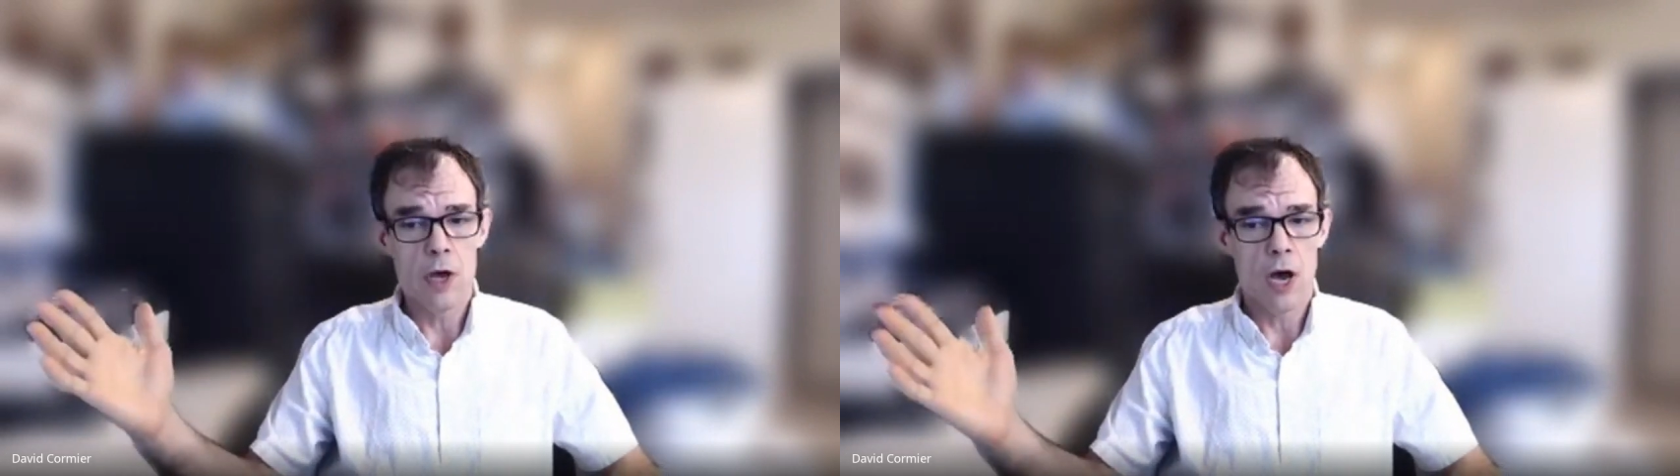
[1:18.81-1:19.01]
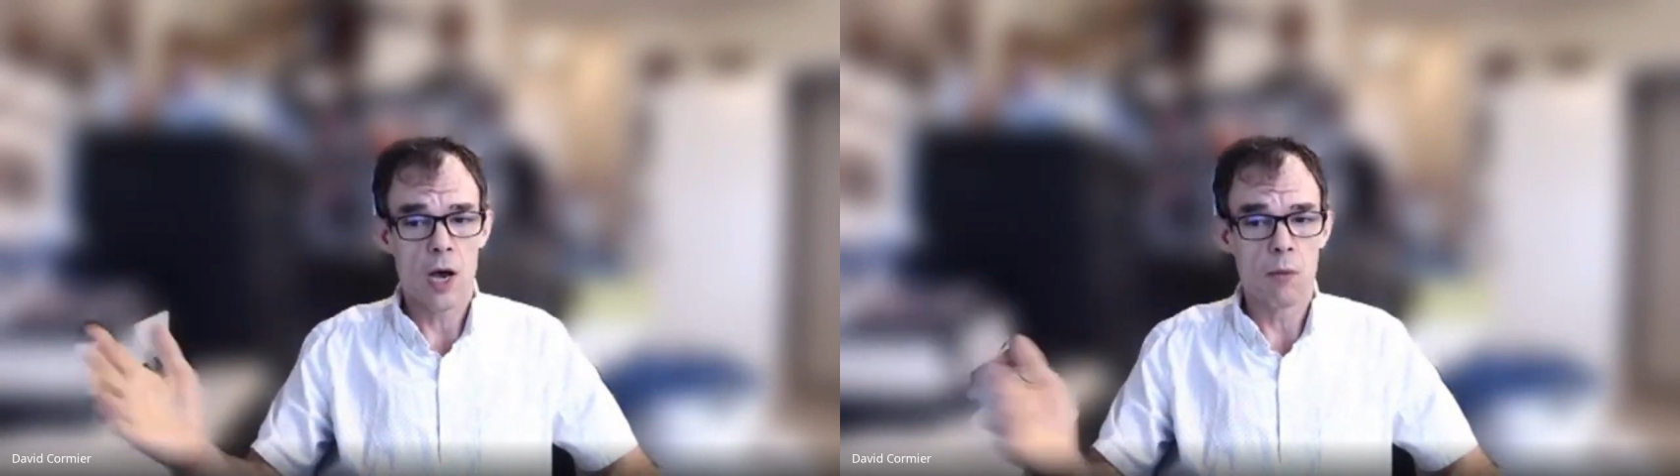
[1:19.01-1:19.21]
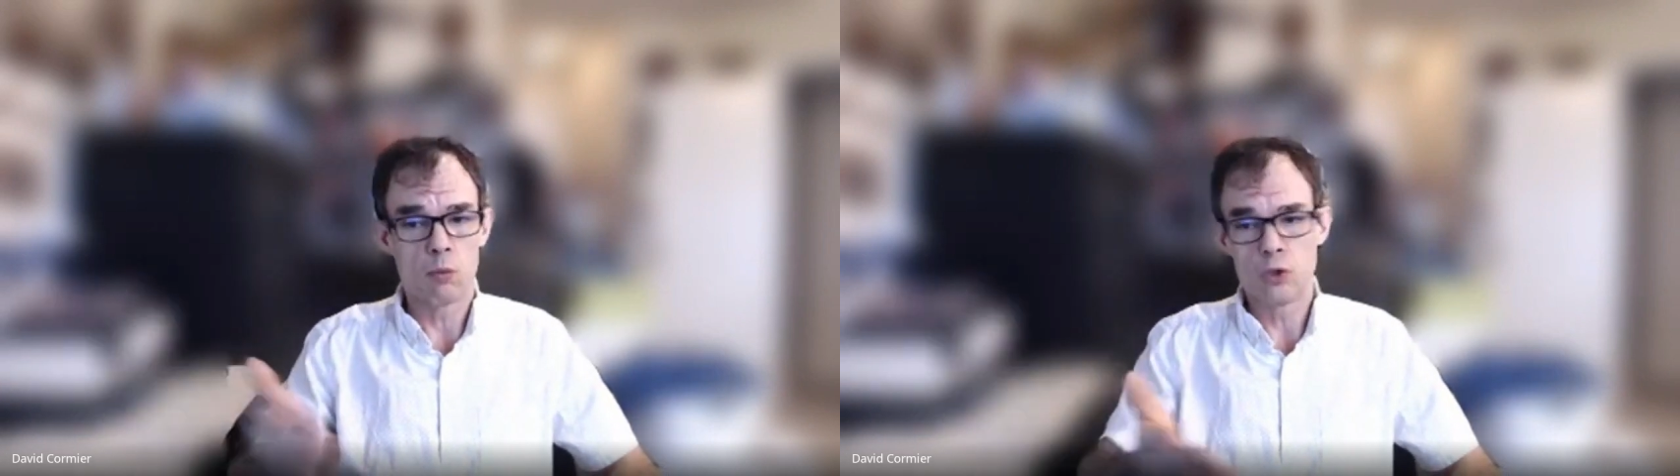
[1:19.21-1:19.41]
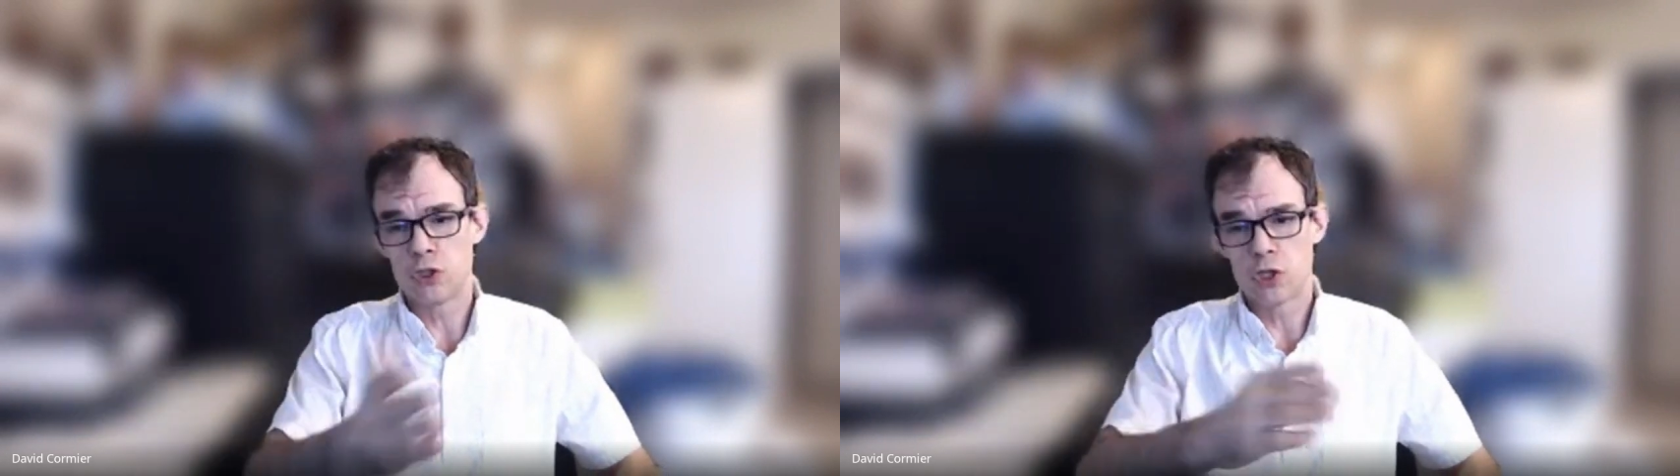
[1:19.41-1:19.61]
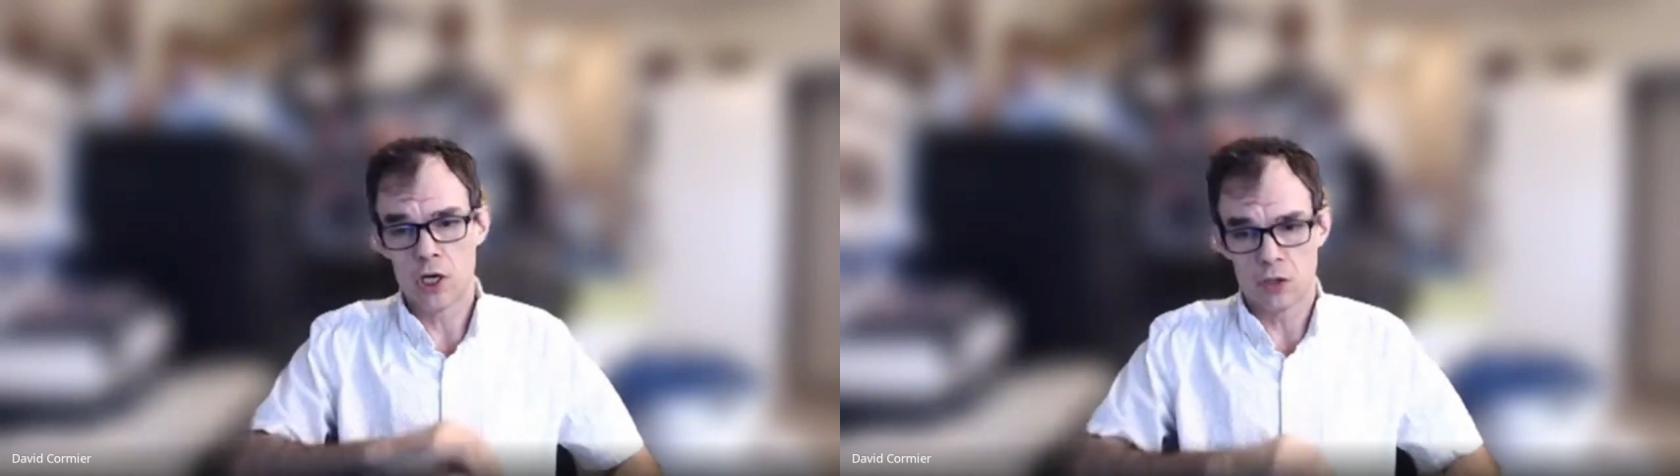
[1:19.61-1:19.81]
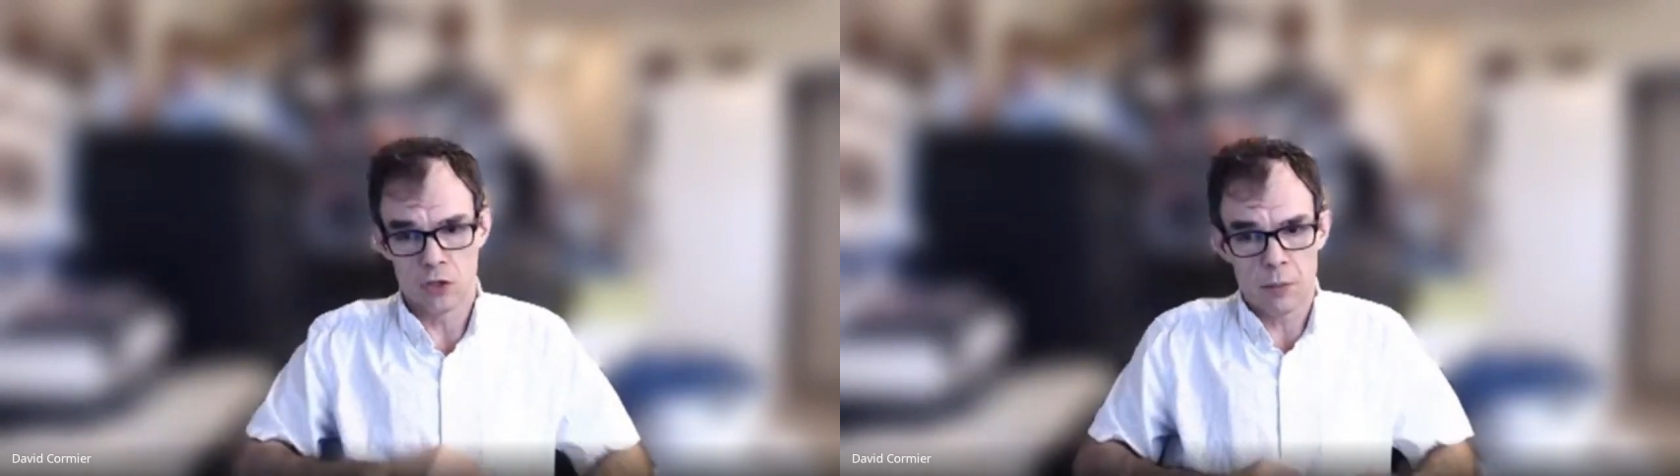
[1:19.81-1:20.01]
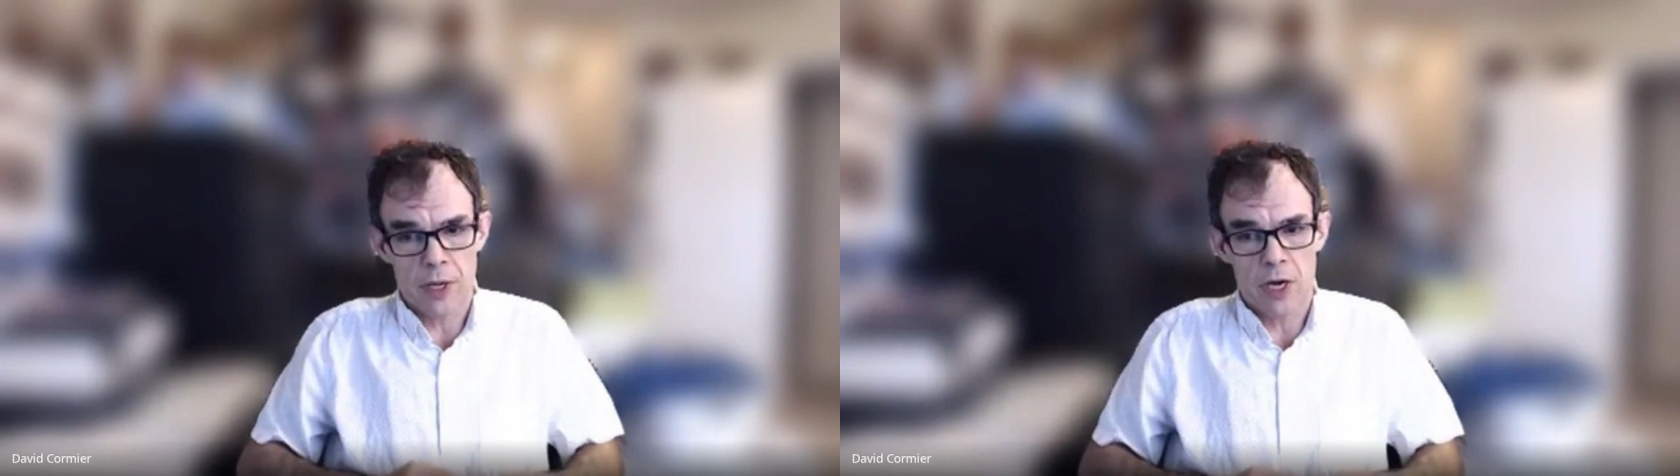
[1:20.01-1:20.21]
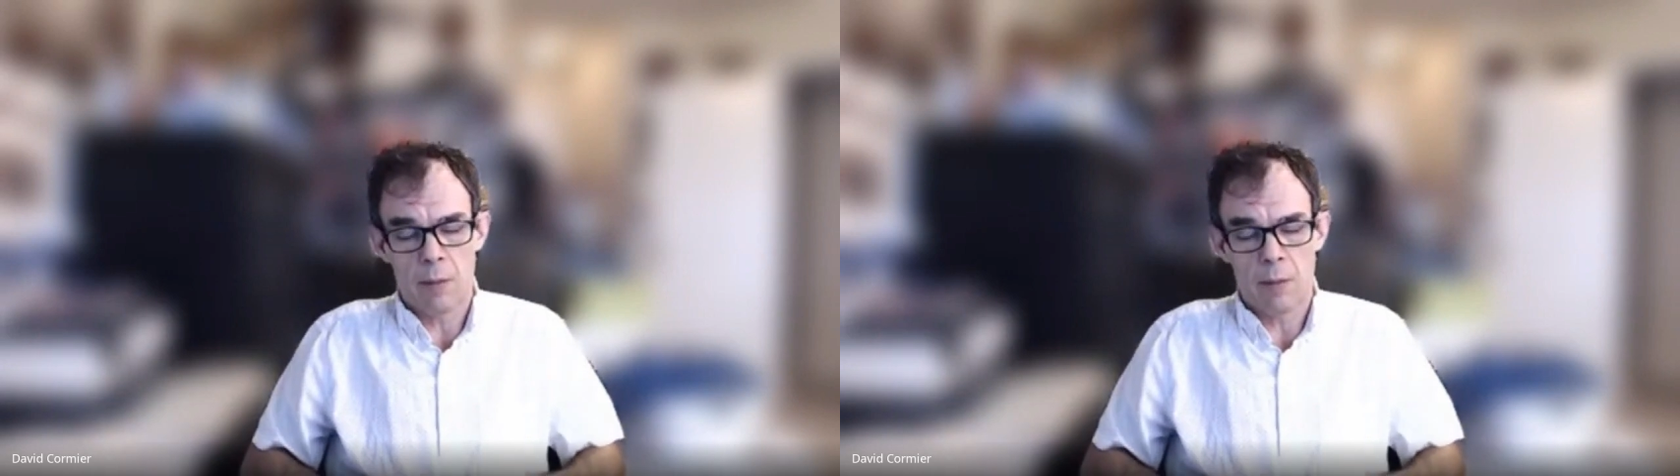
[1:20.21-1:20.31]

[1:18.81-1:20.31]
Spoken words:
Would you talk a little bit